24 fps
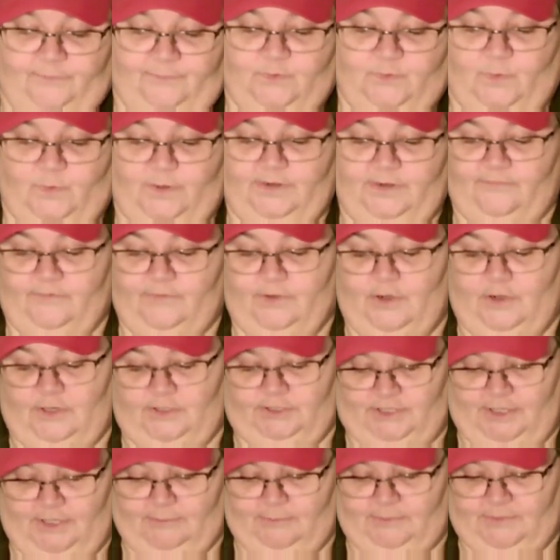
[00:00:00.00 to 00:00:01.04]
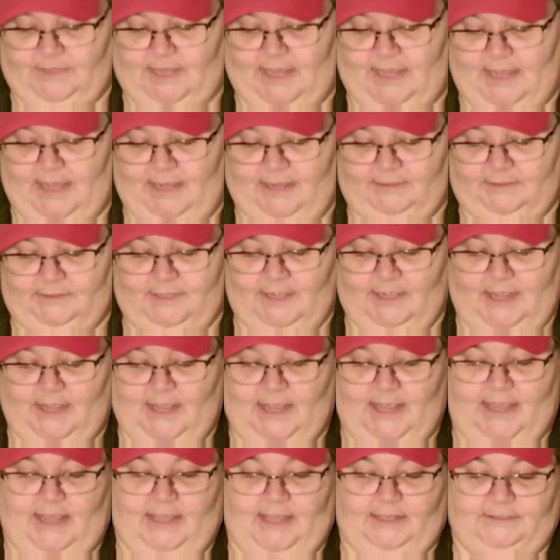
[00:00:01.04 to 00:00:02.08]
20 of the heart-shaped tags,
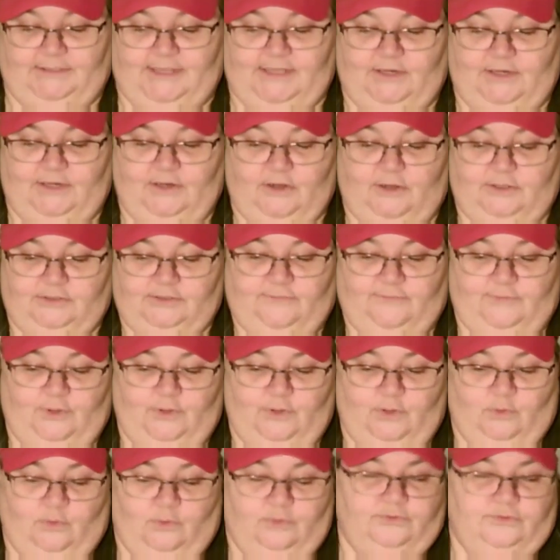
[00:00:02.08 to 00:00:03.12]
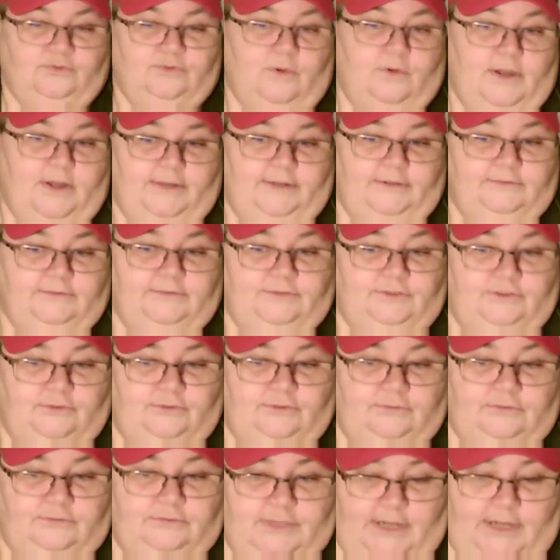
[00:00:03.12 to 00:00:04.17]
and 10 yards of the gold twine
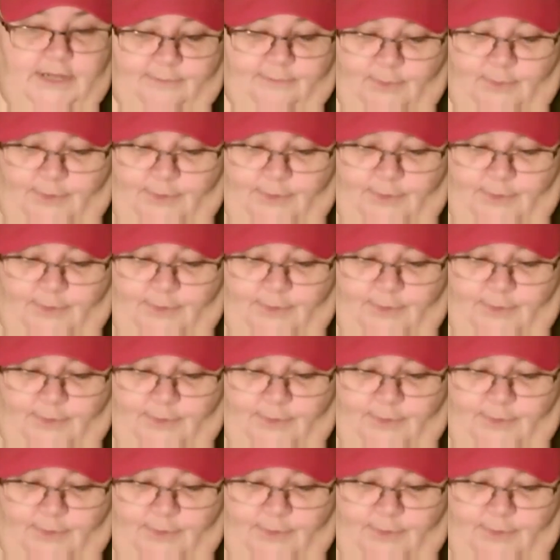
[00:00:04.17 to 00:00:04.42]
to tie them